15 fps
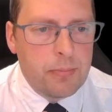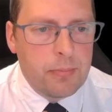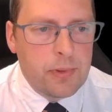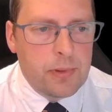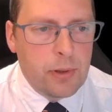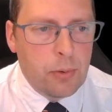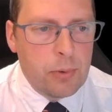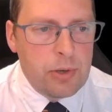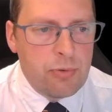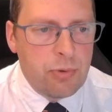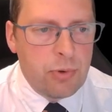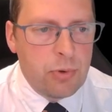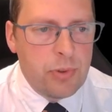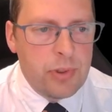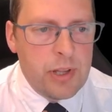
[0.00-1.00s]
So we
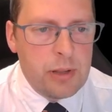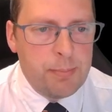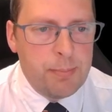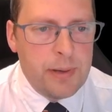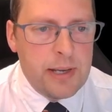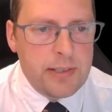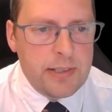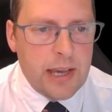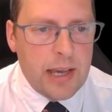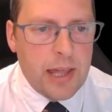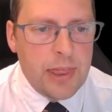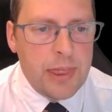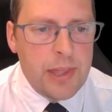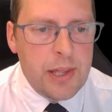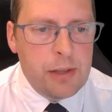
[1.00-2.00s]
drew this bit,
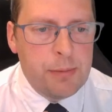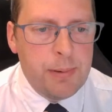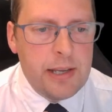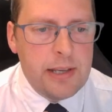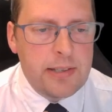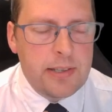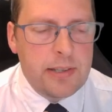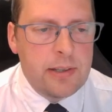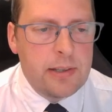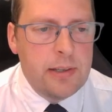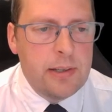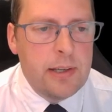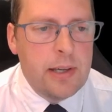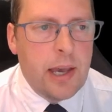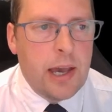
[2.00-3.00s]
and
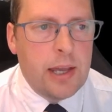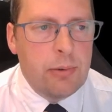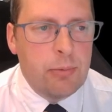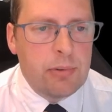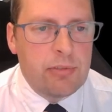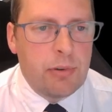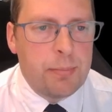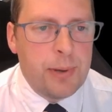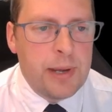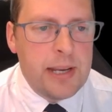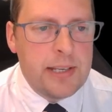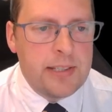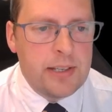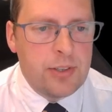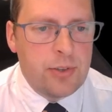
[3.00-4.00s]
it was
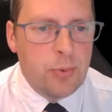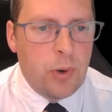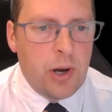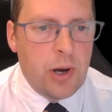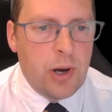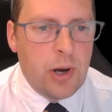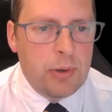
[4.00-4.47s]
repeated twice.